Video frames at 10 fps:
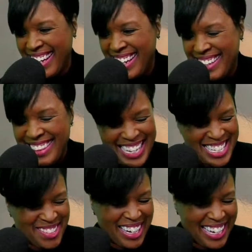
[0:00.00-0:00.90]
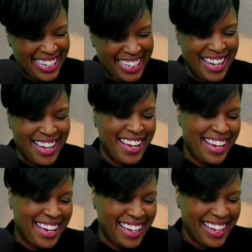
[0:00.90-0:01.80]
That's right.
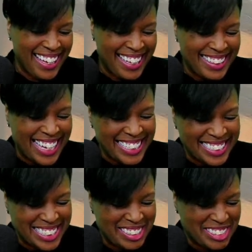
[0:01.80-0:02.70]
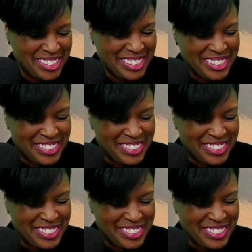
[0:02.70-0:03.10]
That is so true.